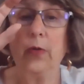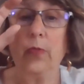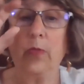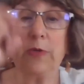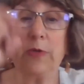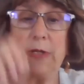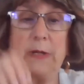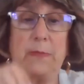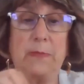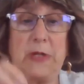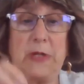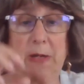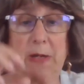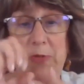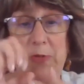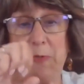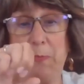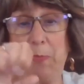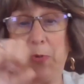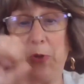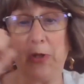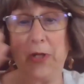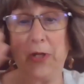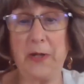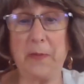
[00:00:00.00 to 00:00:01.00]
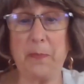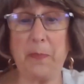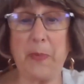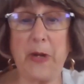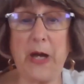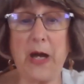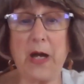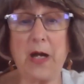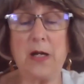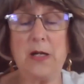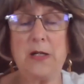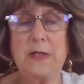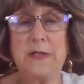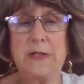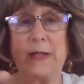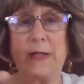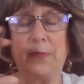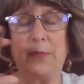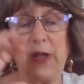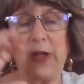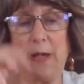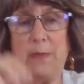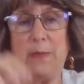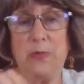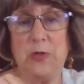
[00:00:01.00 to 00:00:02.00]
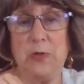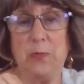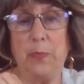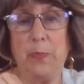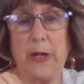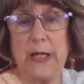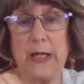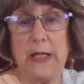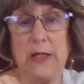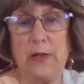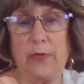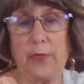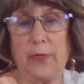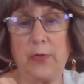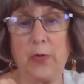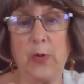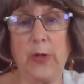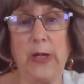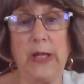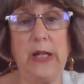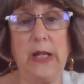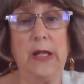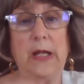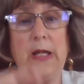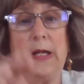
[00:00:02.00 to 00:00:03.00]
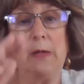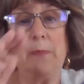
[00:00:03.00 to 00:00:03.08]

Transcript: Sometimes you pull it apart, sometimes you bite through it.